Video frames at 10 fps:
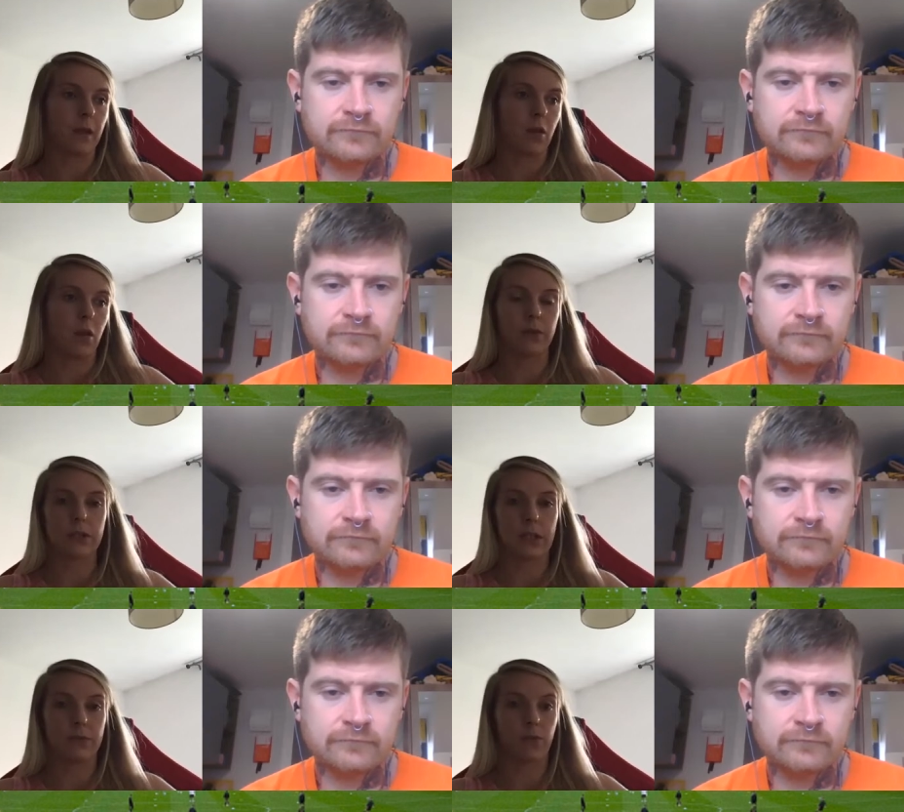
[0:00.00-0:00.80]

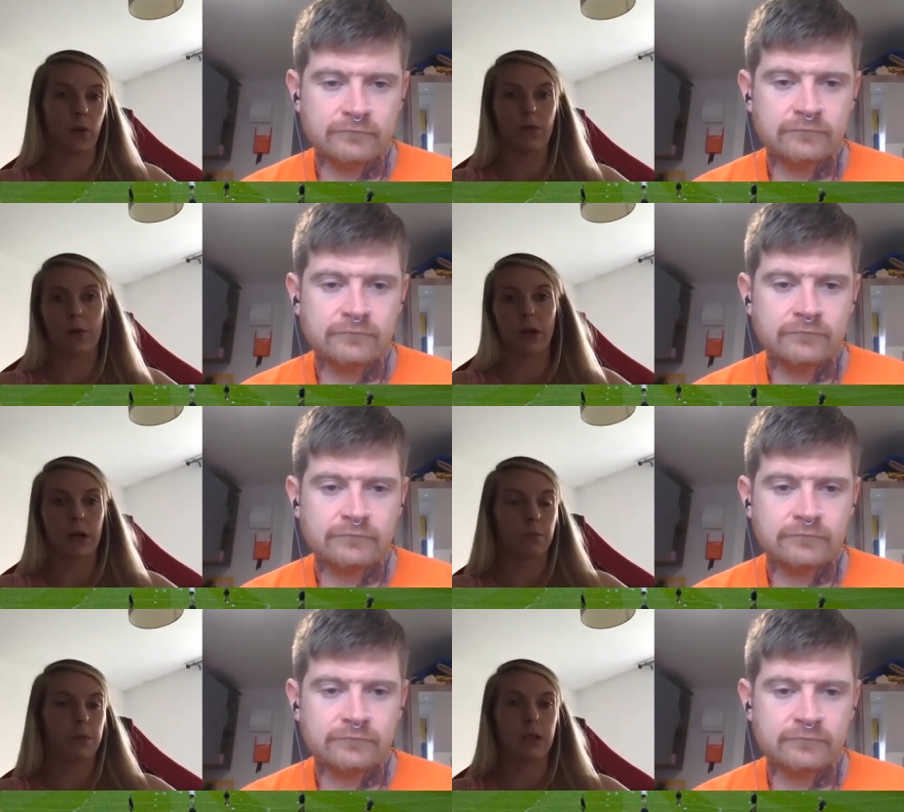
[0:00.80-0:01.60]
Speaker 1: obviously, Forfar were a
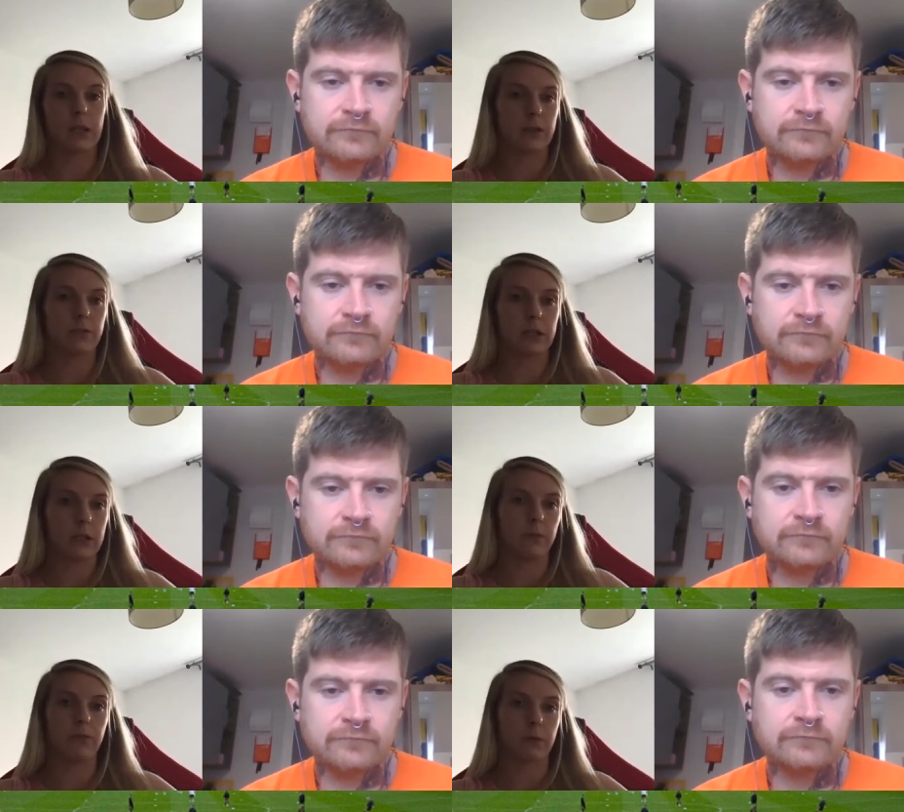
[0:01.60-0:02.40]
completely different
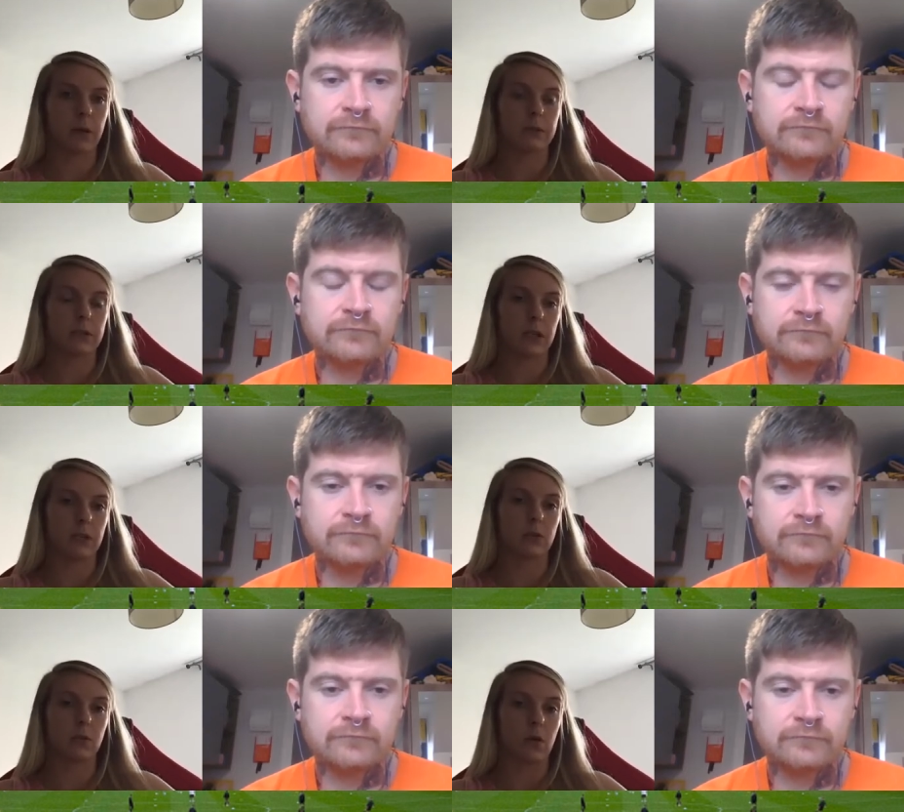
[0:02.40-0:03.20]
team from Aberdeen,
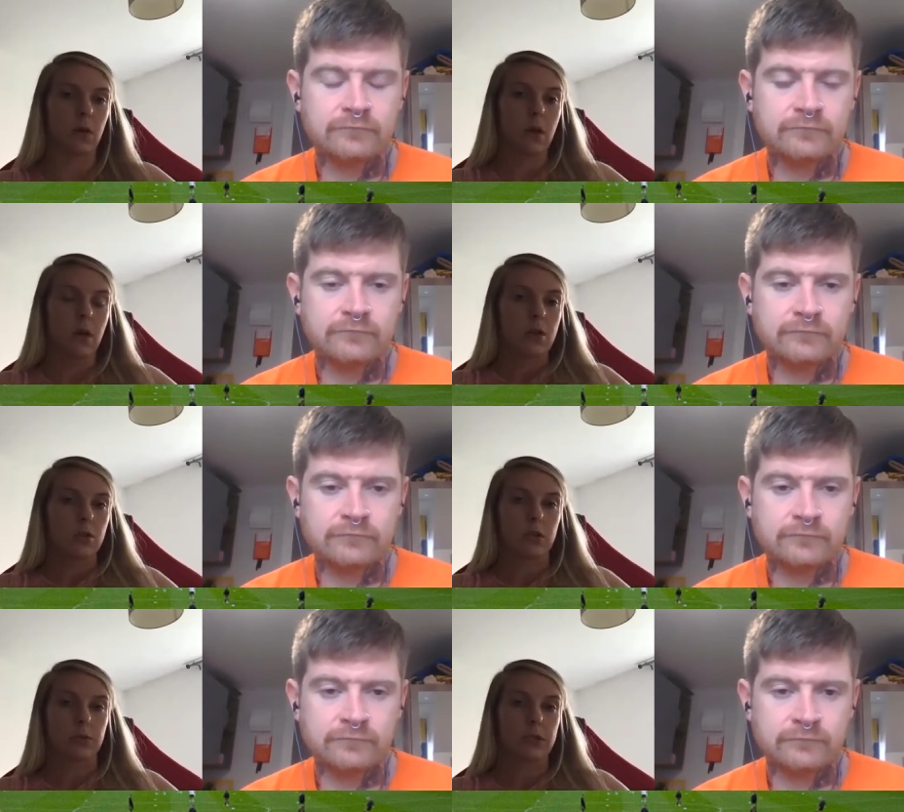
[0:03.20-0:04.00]
so so
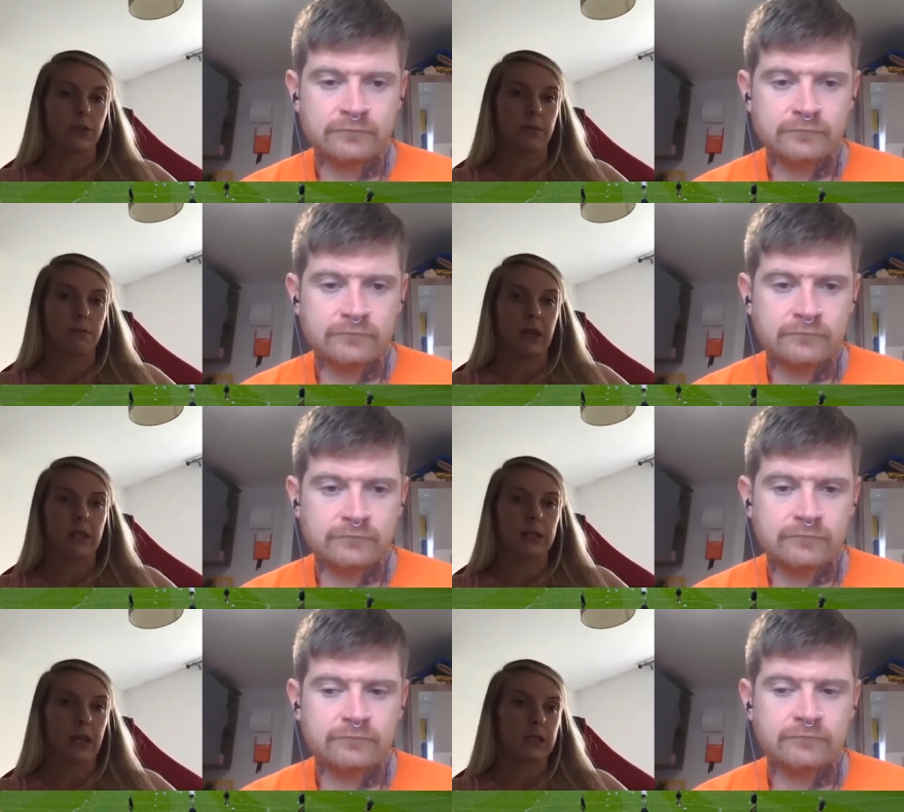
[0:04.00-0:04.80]
there was different
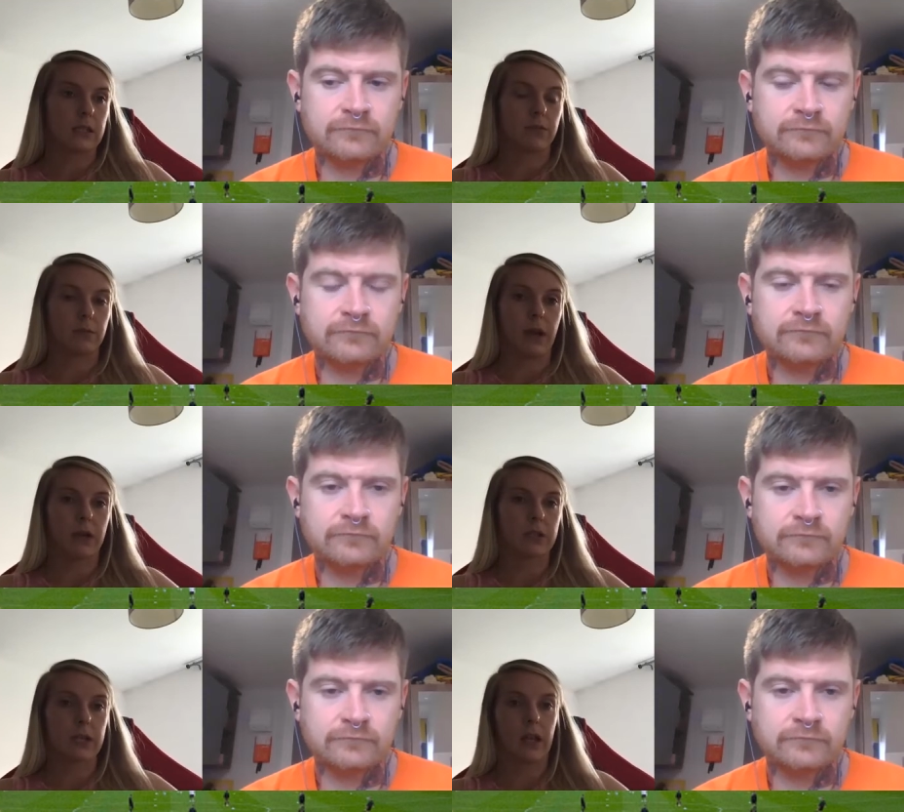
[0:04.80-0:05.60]
mindsets, different
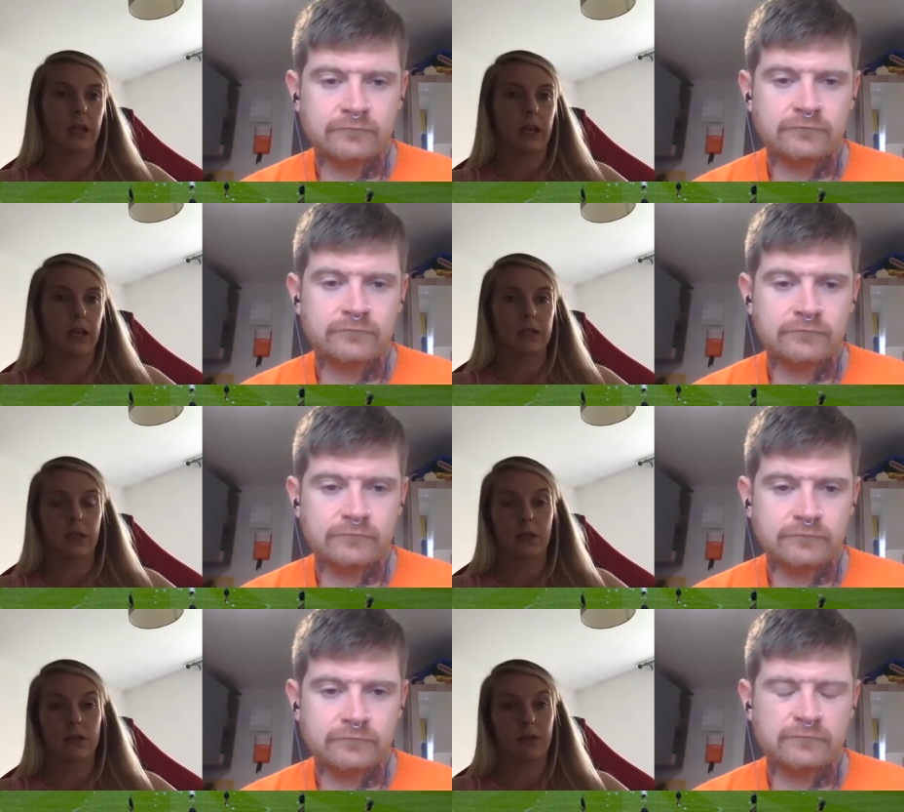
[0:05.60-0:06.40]
personalities,
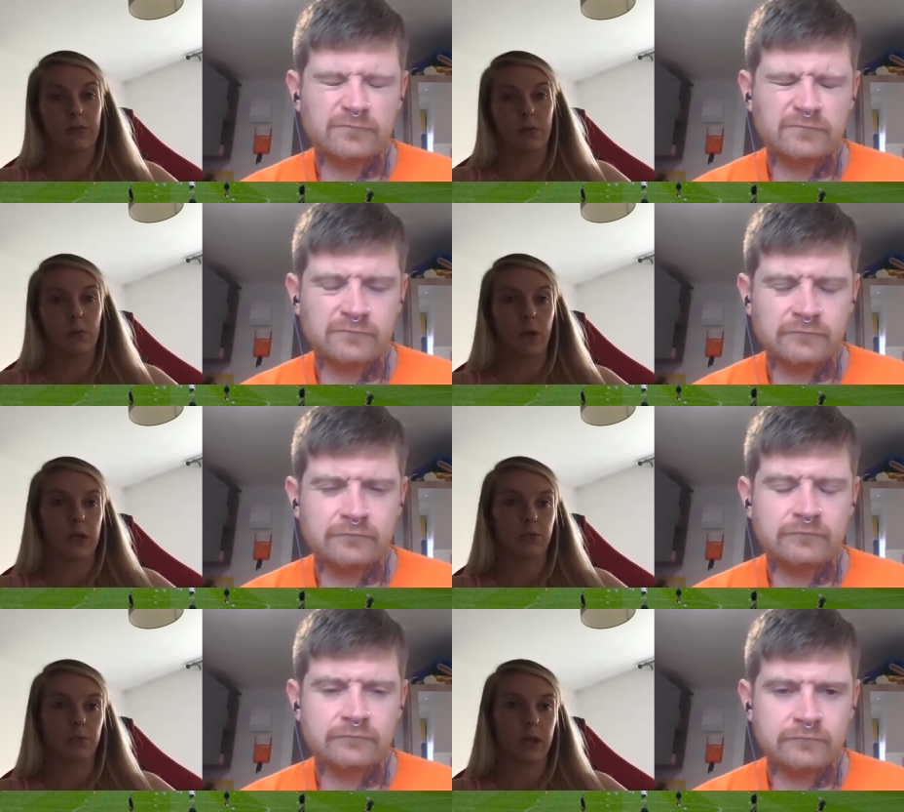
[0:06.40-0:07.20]
and different ways
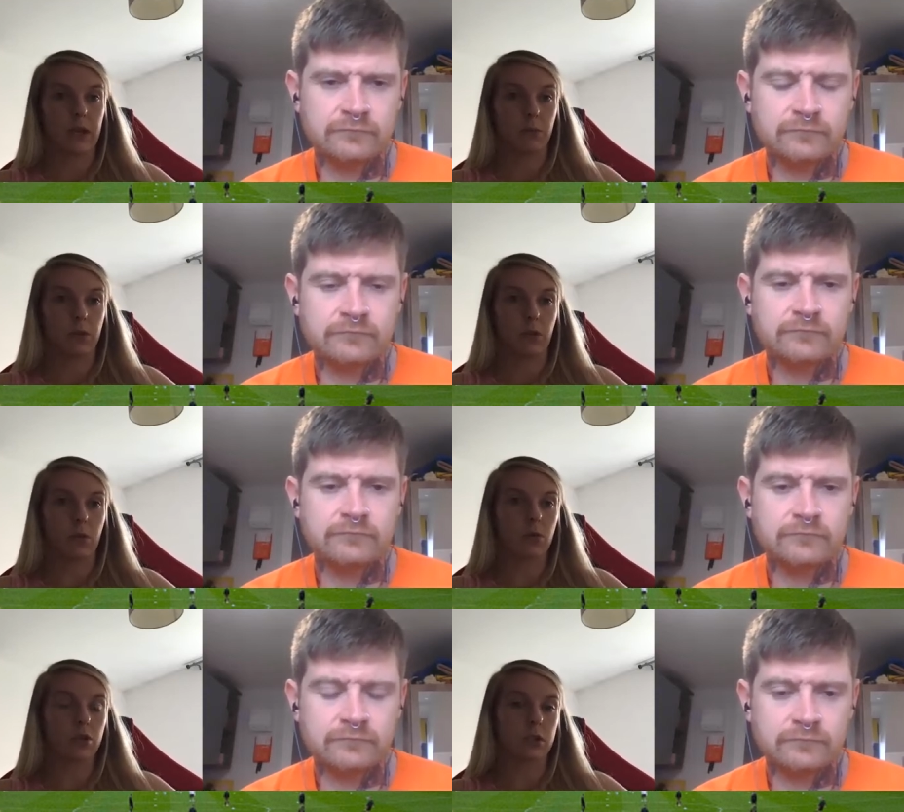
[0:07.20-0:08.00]
of playing with the
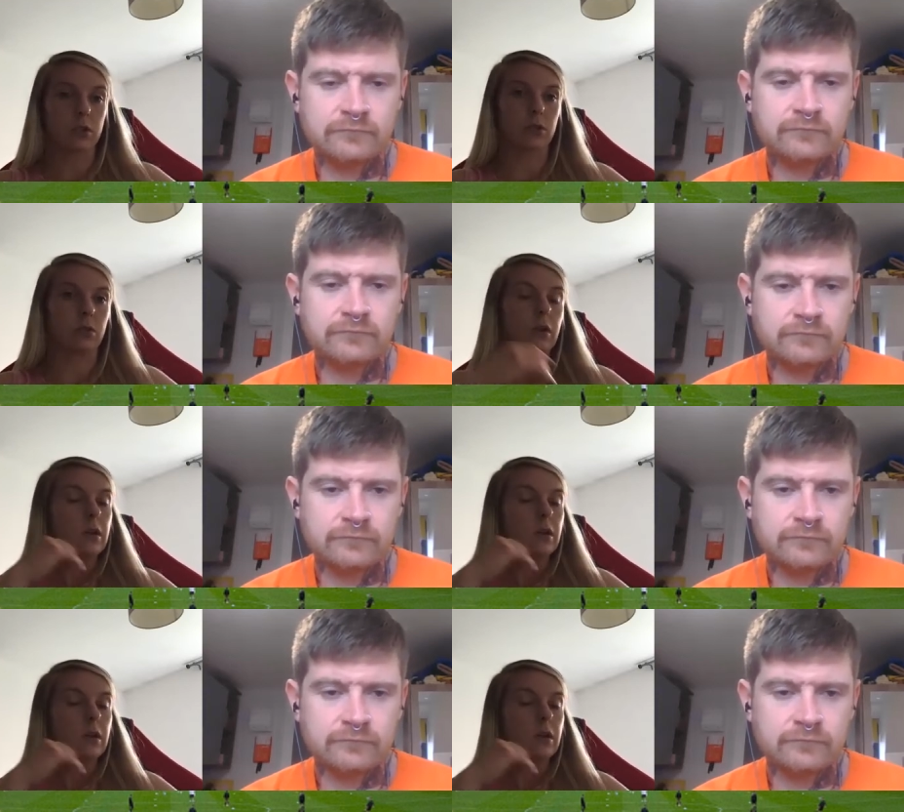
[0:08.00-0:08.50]
coaches. So